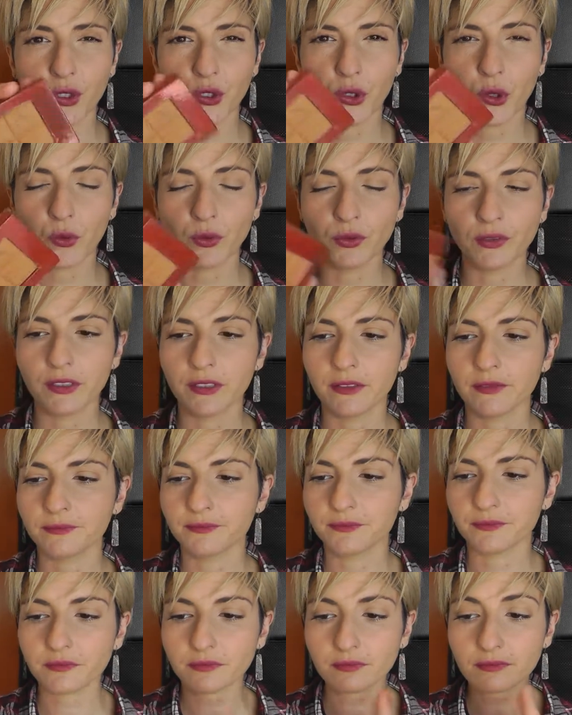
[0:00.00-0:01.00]

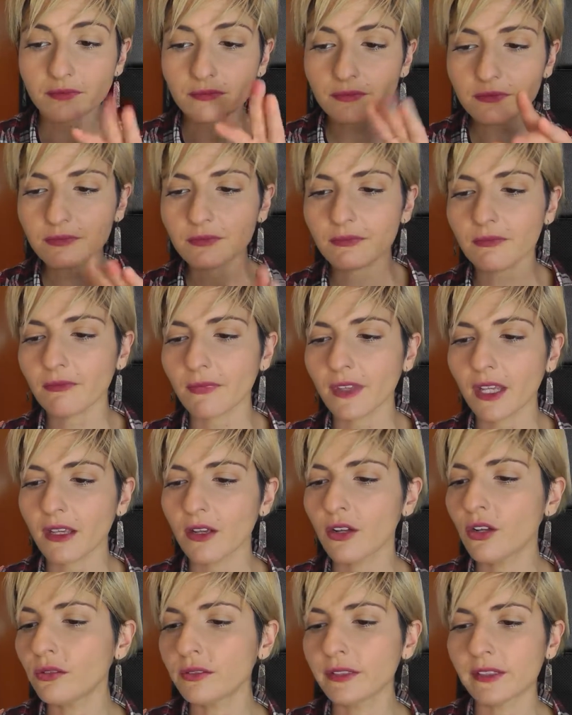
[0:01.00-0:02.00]
golden
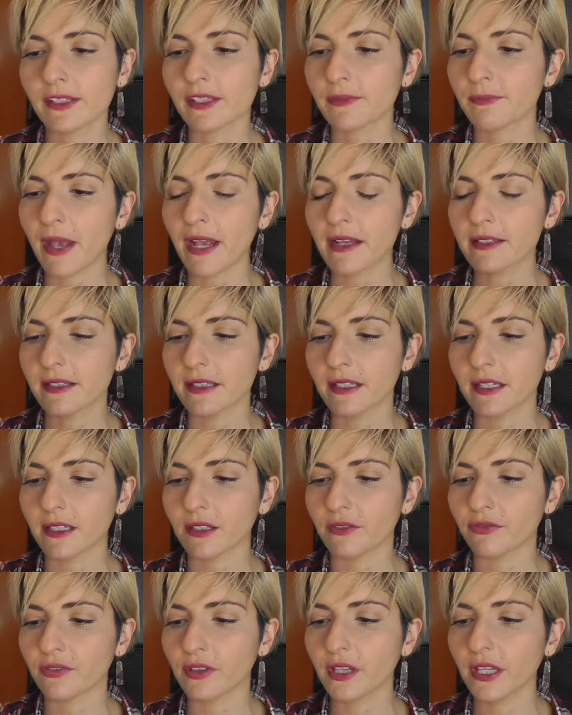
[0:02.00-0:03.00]
specks in
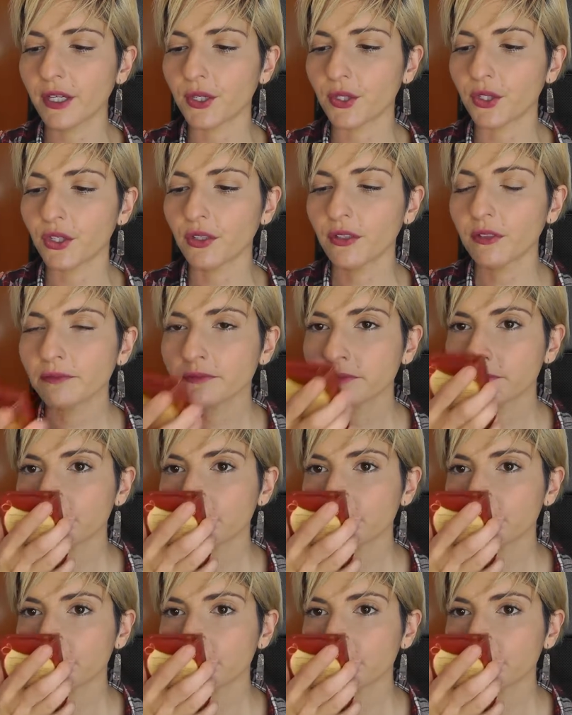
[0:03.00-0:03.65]
it of glitter,